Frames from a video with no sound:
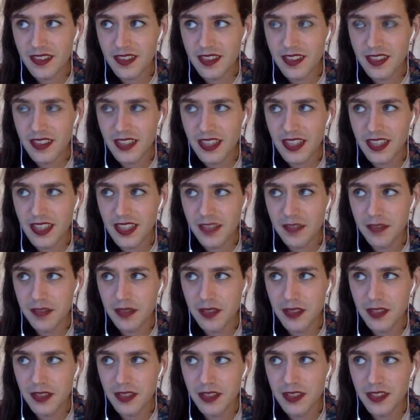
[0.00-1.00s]
and that I've
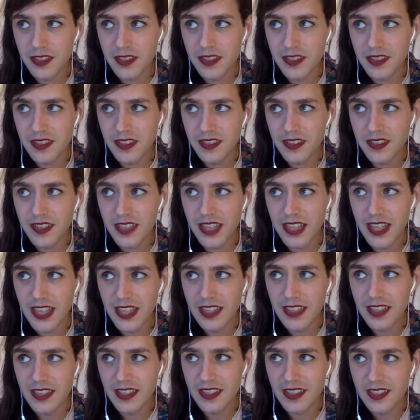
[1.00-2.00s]
learned
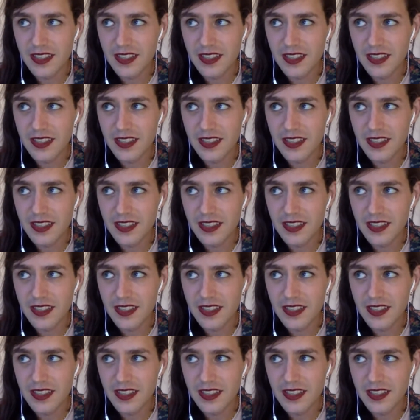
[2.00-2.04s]
that